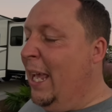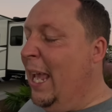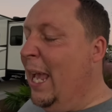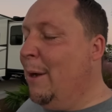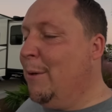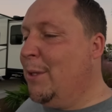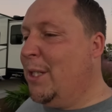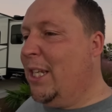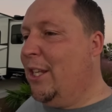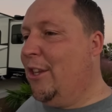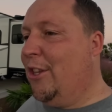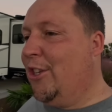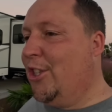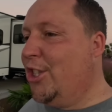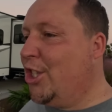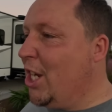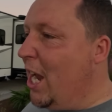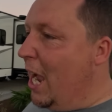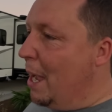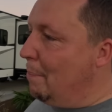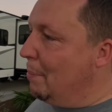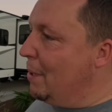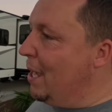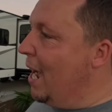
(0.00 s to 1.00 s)
It was either the
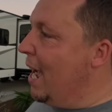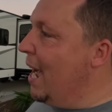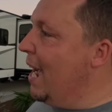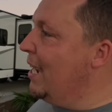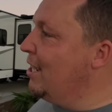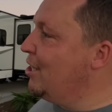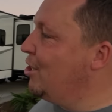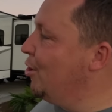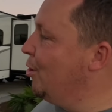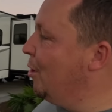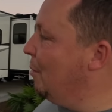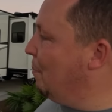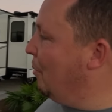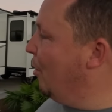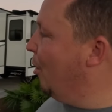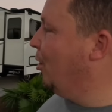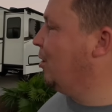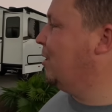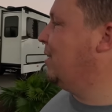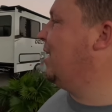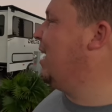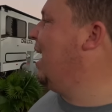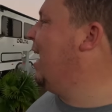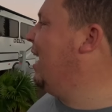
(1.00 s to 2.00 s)
shop guys or the
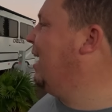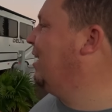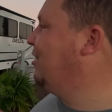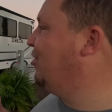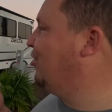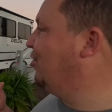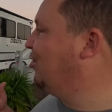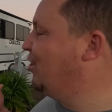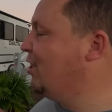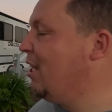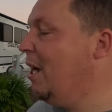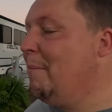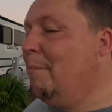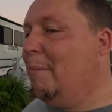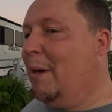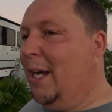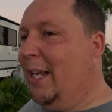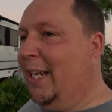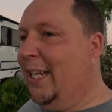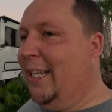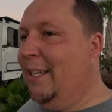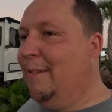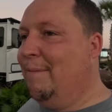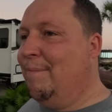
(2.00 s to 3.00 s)
parts guys or
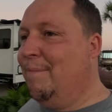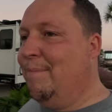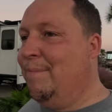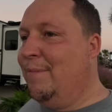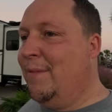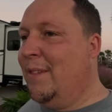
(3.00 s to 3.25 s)
somebody.